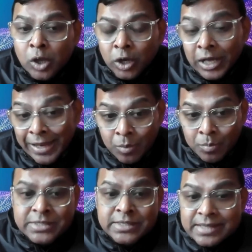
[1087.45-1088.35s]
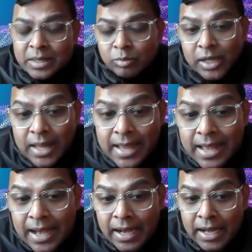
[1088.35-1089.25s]
or a line of business level,
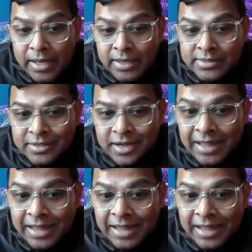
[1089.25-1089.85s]
etc.